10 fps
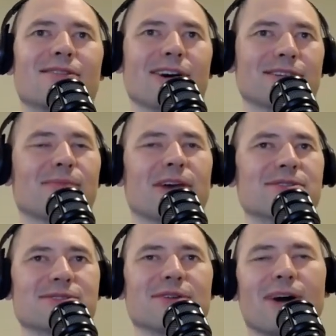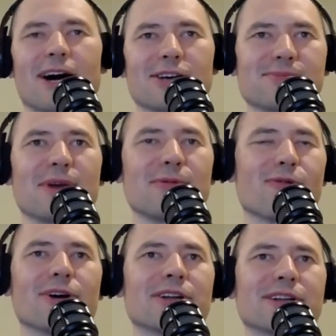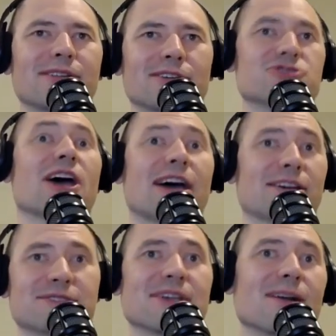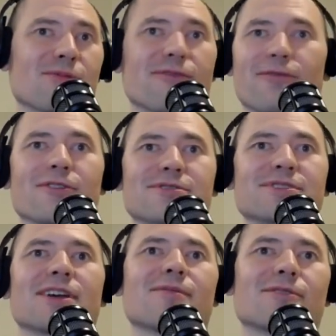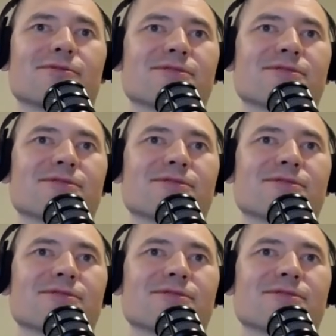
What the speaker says: like the Bayesian models maybe running in the JAG sampler, for example, or